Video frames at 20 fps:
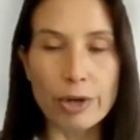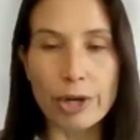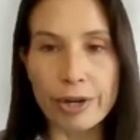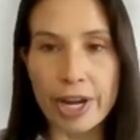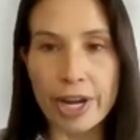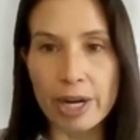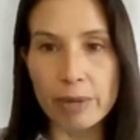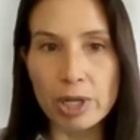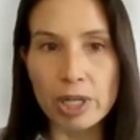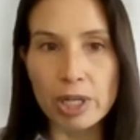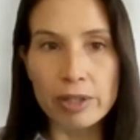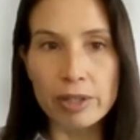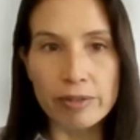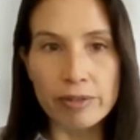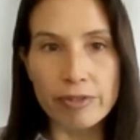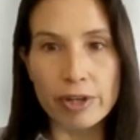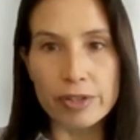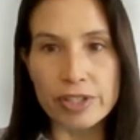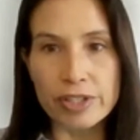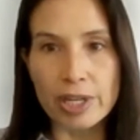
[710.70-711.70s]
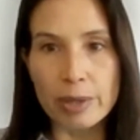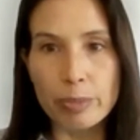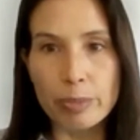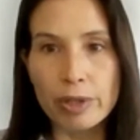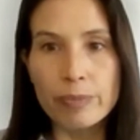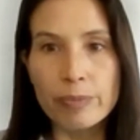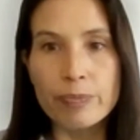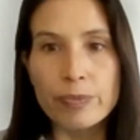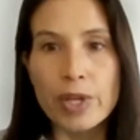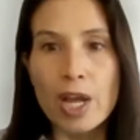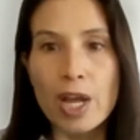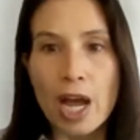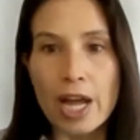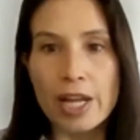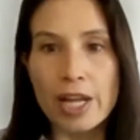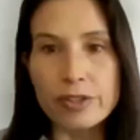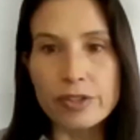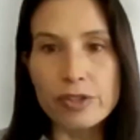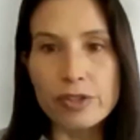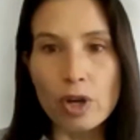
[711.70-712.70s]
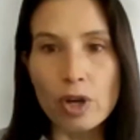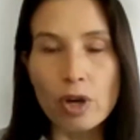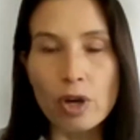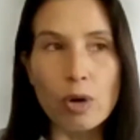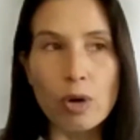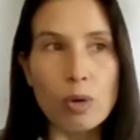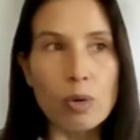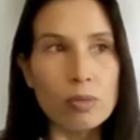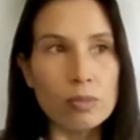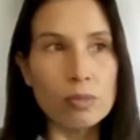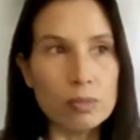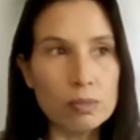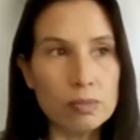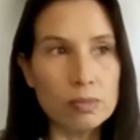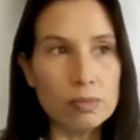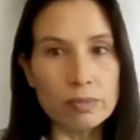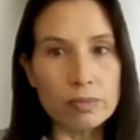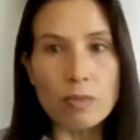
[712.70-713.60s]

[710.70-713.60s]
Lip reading: rear camera, for example. And so